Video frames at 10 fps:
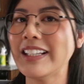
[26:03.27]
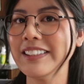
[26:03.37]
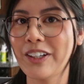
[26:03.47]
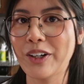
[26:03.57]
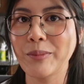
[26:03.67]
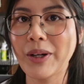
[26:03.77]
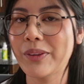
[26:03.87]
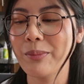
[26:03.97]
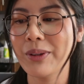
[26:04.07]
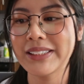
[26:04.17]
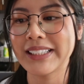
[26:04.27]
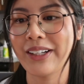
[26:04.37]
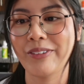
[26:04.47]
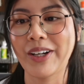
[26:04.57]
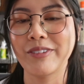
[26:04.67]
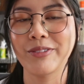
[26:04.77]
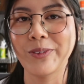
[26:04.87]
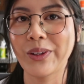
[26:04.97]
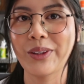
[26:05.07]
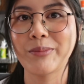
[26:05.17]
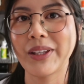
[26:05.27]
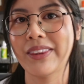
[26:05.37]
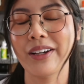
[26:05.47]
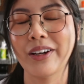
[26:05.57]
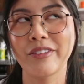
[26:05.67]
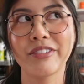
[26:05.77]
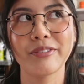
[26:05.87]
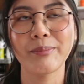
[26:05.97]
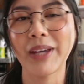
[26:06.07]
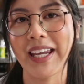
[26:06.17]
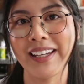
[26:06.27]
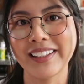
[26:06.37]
let's talk about the books that I read for the month of May.